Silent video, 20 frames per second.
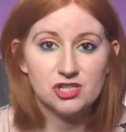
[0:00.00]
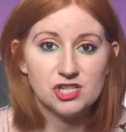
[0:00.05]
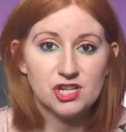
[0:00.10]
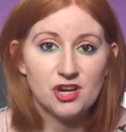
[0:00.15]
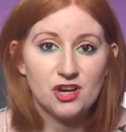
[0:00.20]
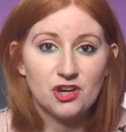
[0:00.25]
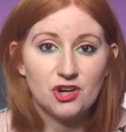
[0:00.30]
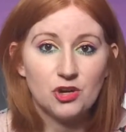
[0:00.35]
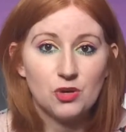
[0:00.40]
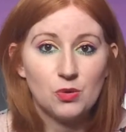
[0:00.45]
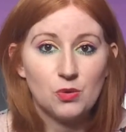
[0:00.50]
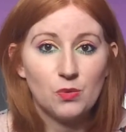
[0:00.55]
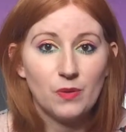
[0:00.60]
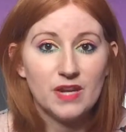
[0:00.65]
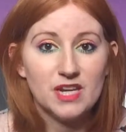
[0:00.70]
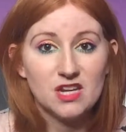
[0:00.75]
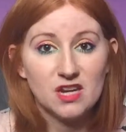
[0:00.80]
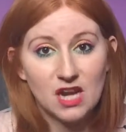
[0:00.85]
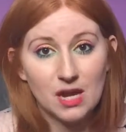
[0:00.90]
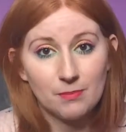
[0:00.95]
circle
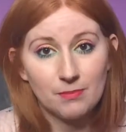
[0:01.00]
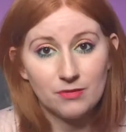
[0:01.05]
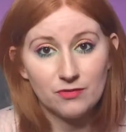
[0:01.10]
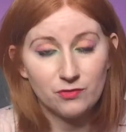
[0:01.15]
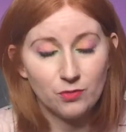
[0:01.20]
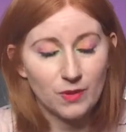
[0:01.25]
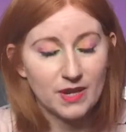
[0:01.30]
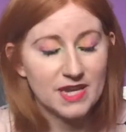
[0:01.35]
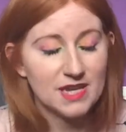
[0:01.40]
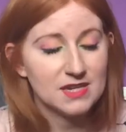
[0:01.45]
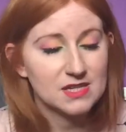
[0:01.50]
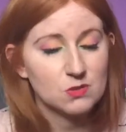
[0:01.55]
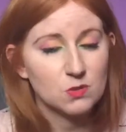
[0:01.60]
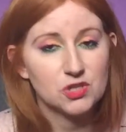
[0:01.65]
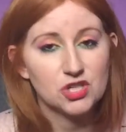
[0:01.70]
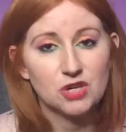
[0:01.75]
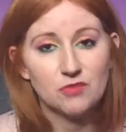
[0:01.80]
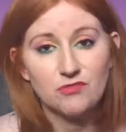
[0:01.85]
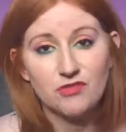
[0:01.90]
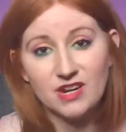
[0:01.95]
in a couple of weeks,
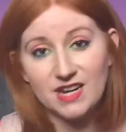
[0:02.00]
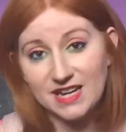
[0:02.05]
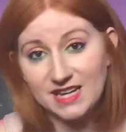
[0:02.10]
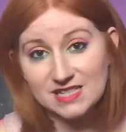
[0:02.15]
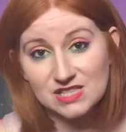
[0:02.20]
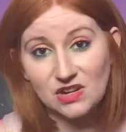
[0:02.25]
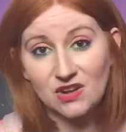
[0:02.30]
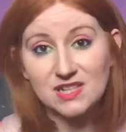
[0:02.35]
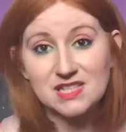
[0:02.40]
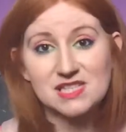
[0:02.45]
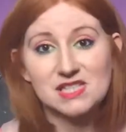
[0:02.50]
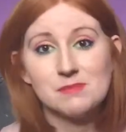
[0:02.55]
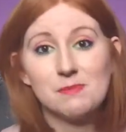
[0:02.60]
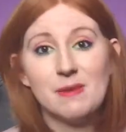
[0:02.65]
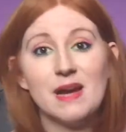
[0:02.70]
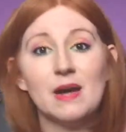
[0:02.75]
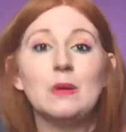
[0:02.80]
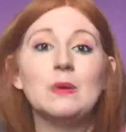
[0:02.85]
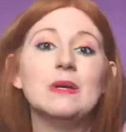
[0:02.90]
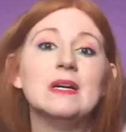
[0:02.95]
which I'm really excited
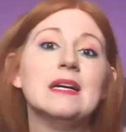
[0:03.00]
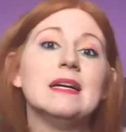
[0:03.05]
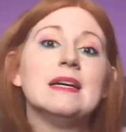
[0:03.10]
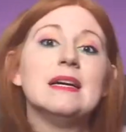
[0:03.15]
about.